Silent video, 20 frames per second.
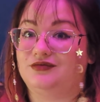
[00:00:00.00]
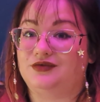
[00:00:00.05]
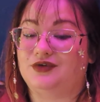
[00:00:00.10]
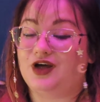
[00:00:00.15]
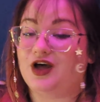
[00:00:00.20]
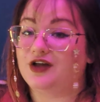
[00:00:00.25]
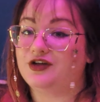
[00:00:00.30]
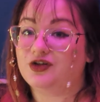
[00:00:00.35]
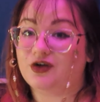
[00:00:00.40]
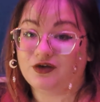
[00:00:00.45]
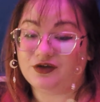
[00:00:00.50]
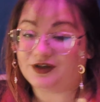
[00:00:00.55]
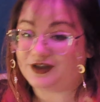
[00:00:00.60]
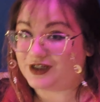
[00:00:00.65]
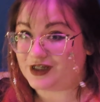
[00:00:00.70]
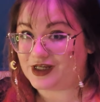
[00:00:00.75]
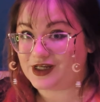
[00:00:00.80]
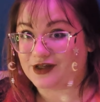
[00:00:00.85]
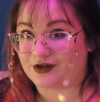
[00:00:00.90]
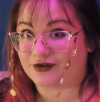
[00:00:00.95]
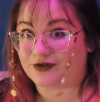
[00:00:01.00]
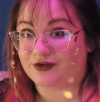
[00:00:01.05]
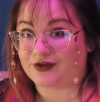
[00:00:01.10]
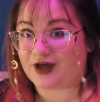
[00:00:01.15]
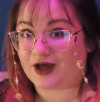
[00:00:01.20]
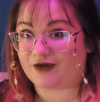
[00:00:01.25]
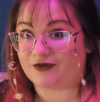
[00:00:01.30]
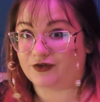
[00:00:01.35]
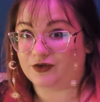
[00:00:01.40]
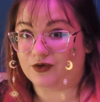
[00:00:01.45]
adult teeth,
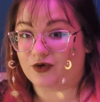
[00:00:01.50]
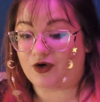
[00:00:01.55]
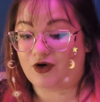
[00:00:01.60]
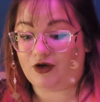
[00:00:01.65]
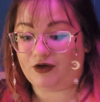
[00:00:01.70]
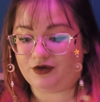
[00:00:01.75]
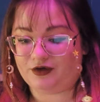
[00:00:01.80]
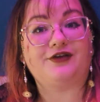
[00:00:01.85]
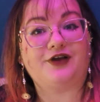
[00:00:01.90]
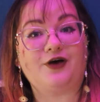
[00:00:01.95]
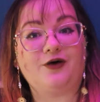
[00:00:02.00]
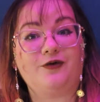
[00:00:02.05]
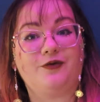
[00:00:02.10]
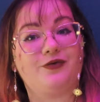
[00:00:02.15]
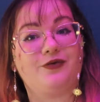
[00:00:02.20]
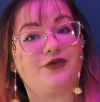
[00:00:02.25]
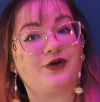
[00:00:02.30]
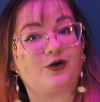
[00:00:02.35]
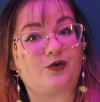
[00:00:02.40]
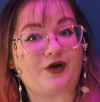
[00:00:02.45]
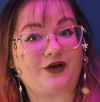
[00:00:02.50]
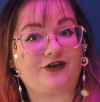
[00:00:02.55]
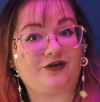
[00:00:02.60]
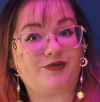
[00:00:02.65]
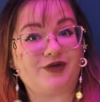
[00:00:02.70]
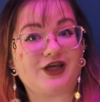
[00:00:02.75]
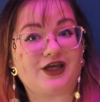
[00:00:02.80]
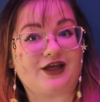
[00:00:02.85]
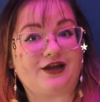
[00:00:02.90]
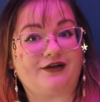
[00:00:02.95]
after all. So the quest
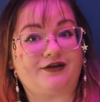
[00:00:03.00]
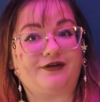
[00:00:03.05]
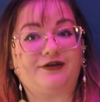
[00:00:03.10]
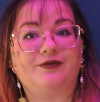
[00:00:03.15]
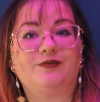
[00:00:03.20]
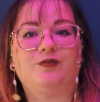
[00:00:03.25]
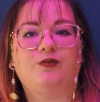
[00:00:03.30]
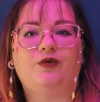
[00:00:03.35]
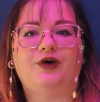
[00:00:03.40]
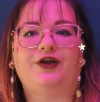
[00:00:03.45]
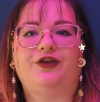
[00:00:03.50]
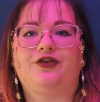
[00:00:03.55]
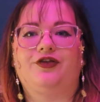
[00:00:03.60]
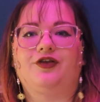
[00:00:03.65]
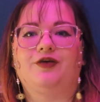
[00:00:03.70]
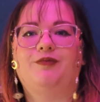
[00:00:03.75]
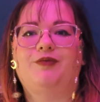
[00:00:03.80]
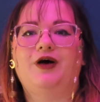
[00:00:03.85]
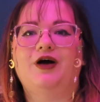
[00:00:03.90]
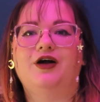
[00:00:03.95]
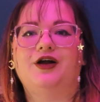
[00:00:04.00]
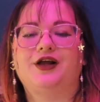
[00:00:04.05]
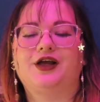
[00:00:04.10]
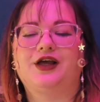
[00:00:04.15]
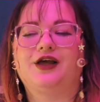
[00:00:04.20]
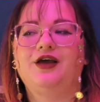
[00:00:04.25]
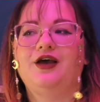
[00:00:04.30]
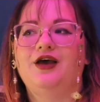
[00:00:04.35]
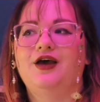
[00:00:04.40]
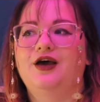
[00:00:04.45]
begins with the
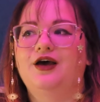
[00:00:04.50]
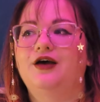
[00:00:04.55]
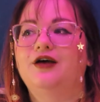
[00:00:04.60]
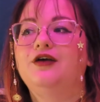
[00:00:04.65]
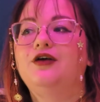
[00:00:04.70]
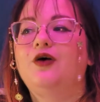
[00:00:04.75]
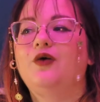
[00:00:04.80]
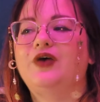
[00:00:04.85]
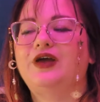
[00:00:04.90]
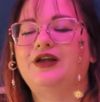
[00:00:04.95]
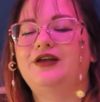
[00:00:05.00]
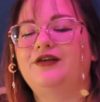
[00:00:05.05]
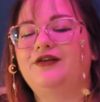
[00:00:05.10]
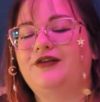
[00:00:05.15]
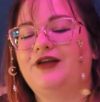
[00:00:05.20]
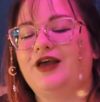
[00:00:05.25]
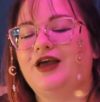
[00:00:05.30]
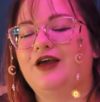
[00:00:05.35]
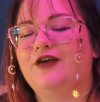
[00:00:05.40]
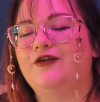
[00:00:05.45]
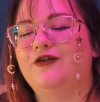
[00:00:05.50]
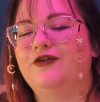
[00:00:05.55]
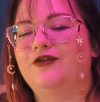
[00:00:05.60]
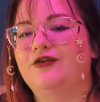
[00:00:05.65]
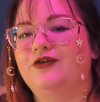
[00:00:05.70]
party going to save